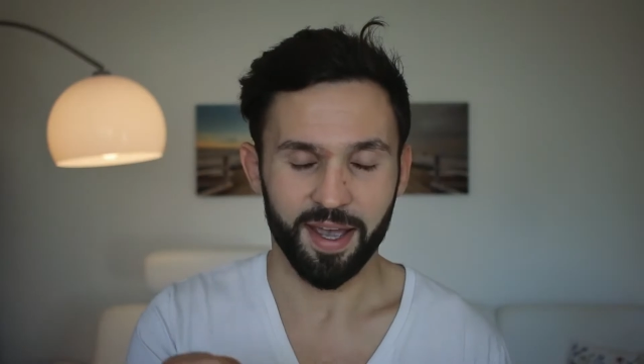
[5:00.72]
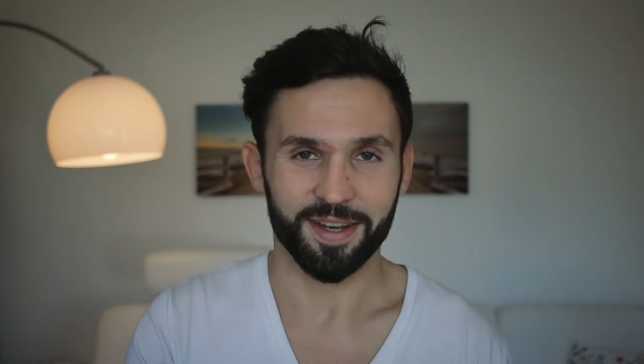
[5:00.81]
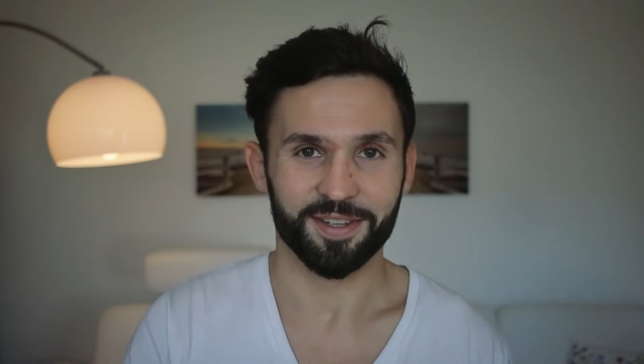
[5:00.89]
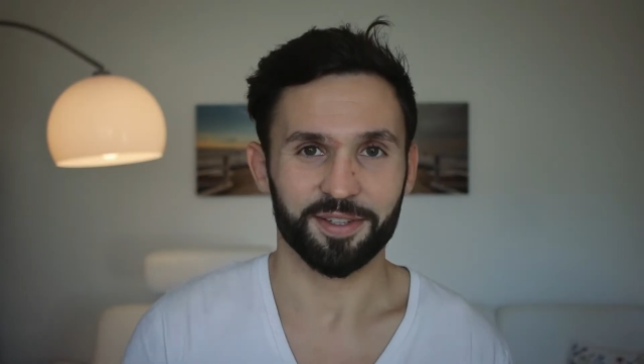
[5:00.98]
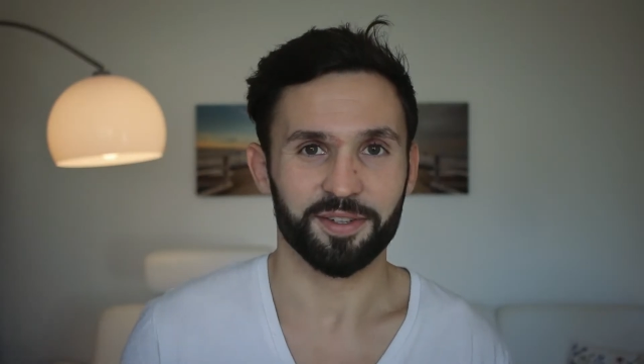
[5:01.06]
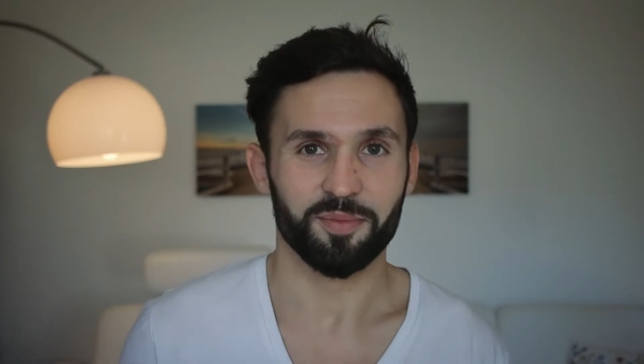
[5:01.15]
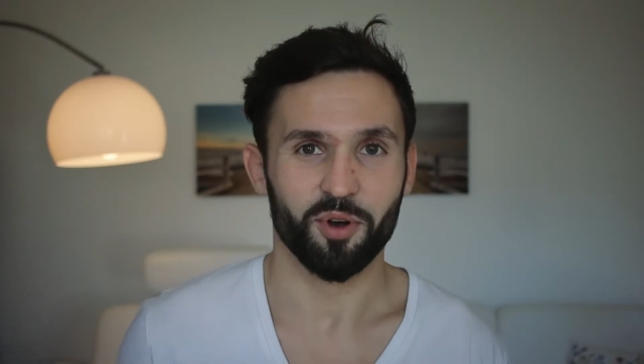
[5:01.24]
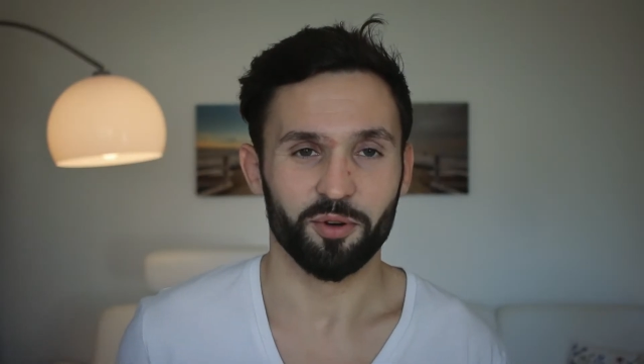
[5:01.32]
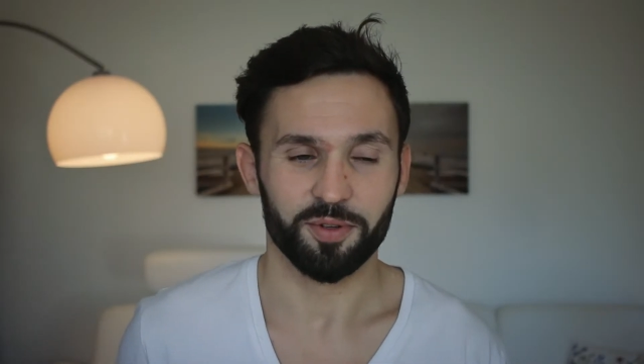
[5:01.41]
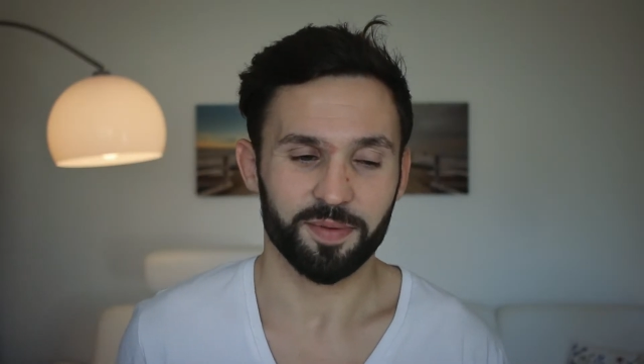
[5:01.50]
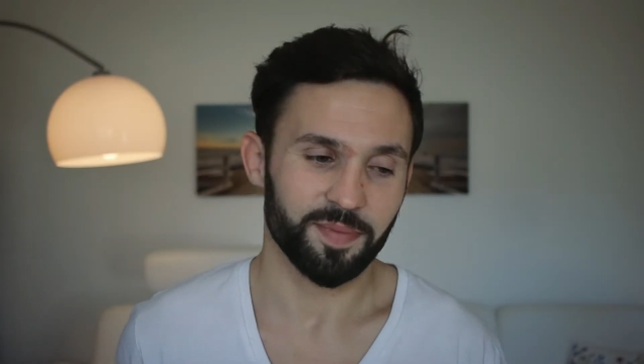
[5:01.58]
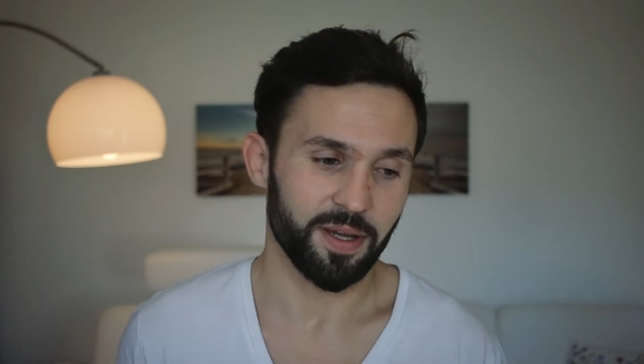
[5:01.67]
entered the
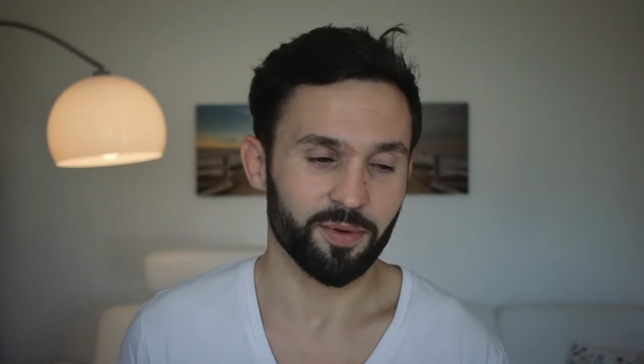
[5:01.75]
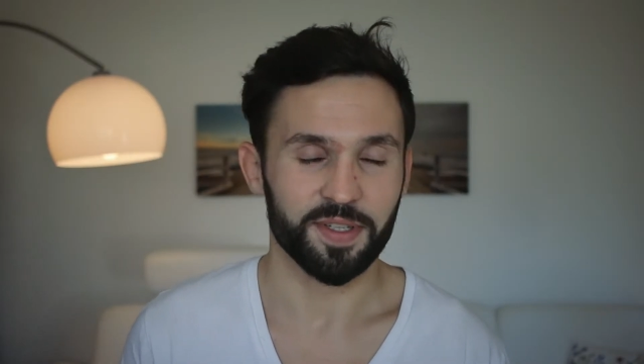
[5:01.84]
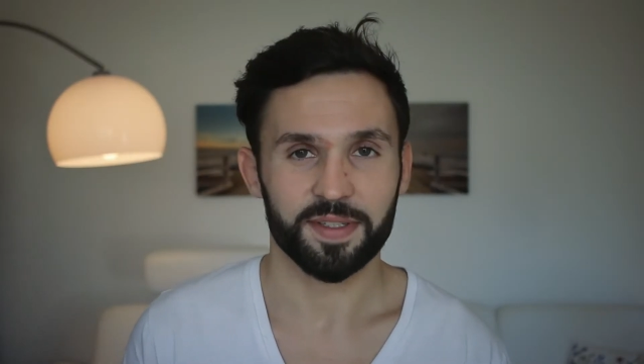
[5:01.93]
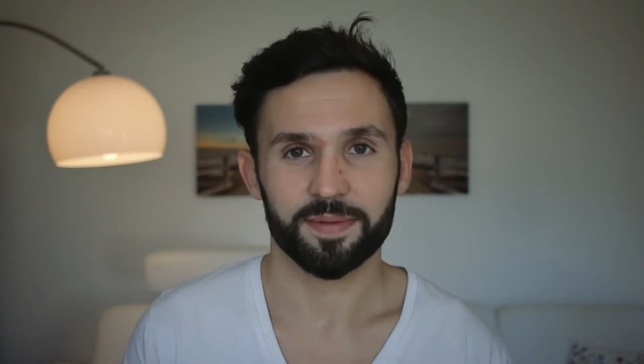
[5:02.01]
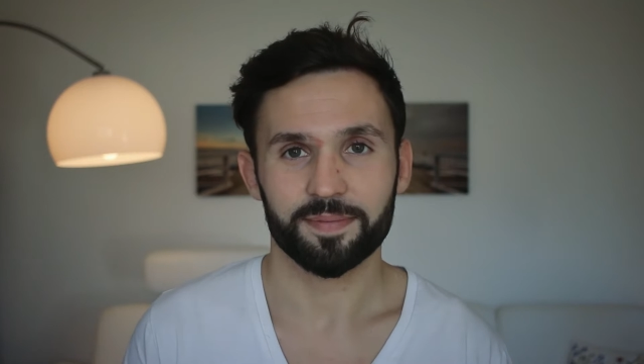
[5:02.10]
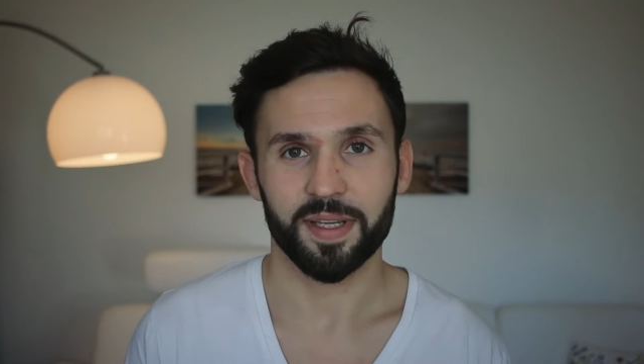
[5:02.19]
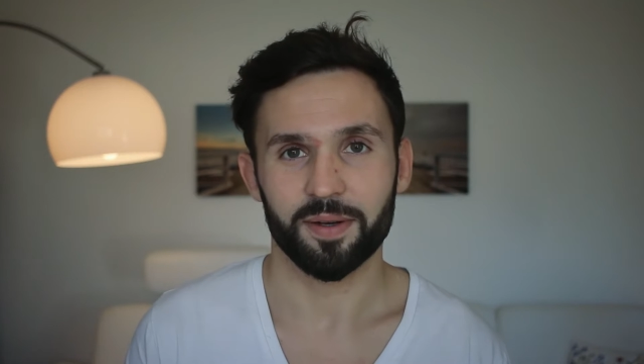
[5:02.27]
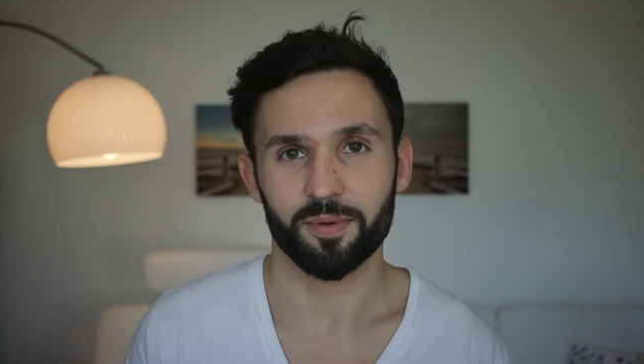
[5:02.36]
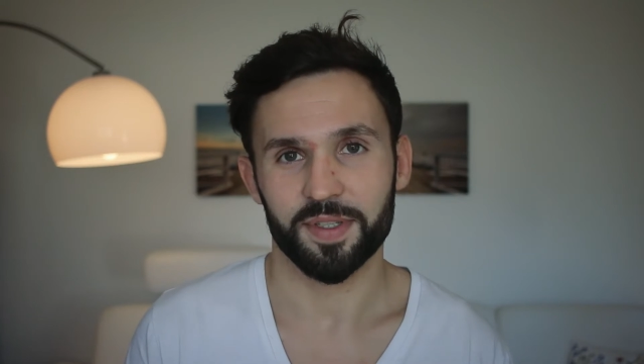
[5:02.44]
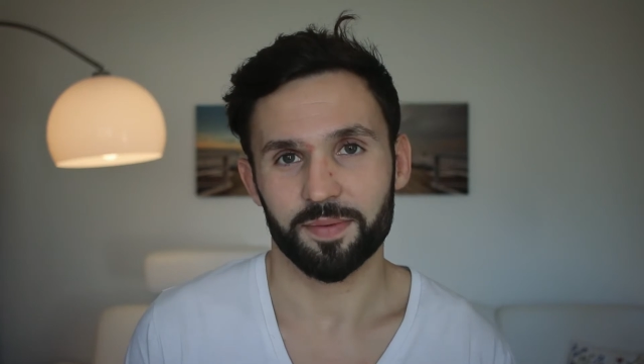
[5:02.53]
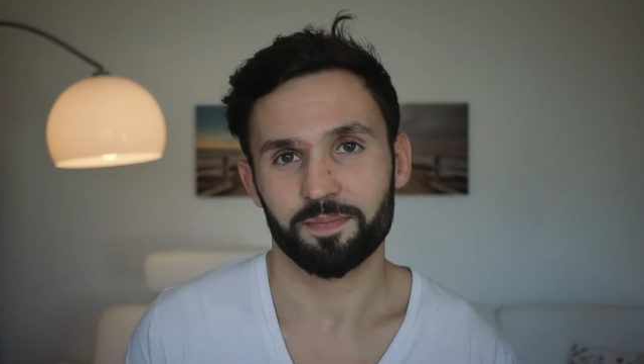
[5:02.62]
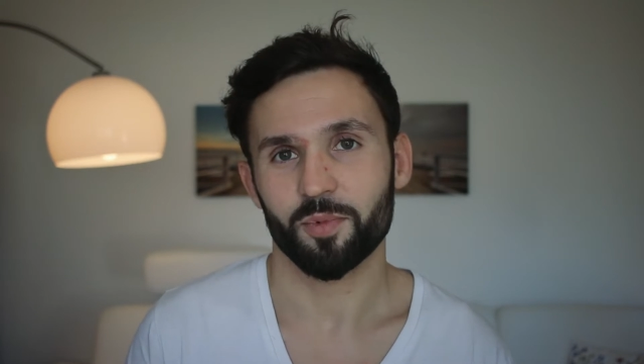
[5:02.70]
boat. That was, that
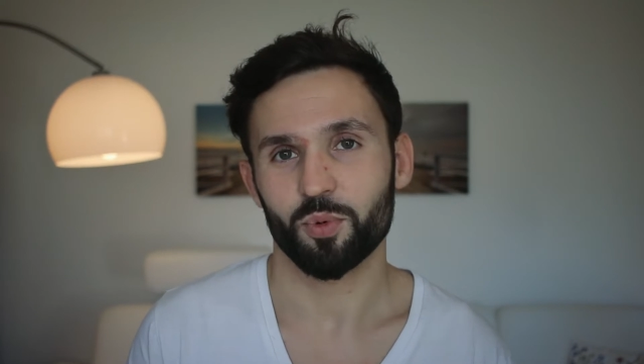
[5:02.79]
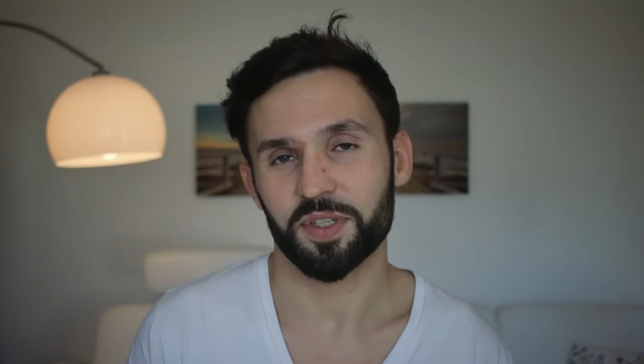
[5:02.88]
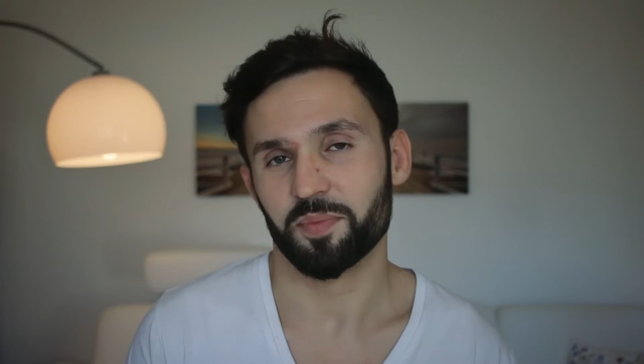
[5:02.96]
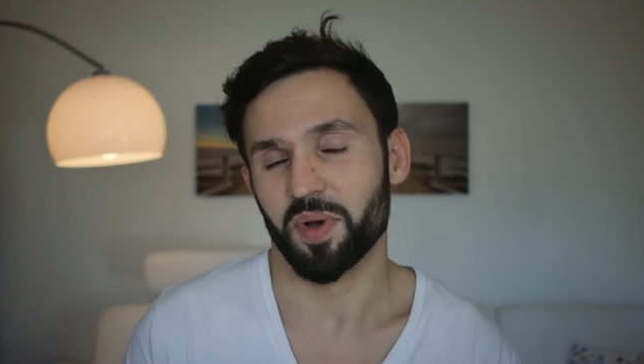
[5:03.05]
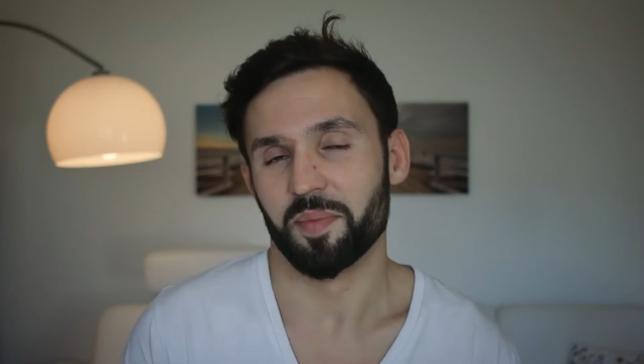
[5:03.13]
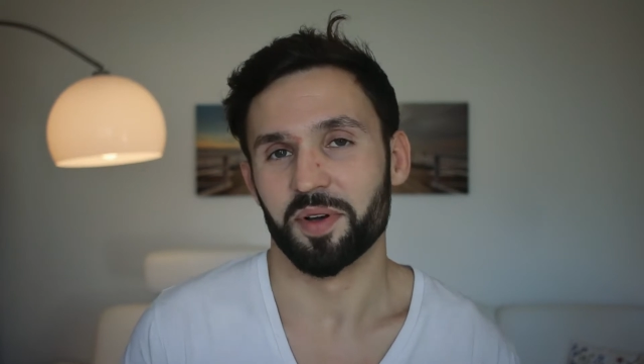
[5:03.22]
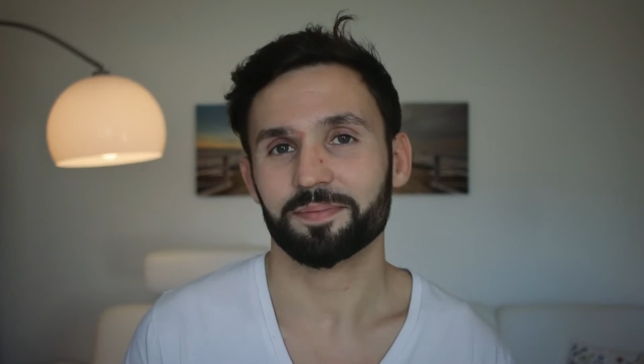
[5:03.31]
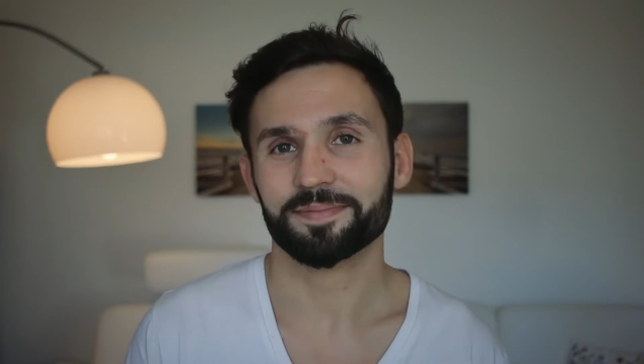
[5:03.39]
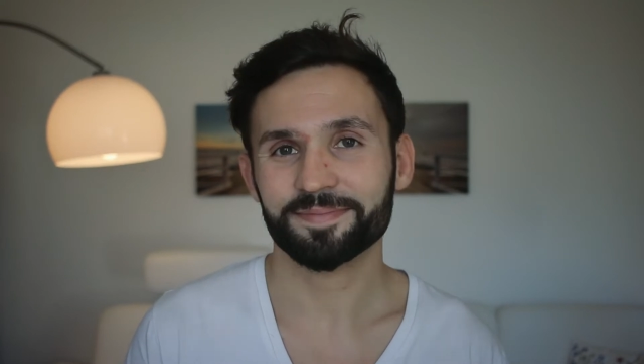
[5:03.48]
was, was a bummer.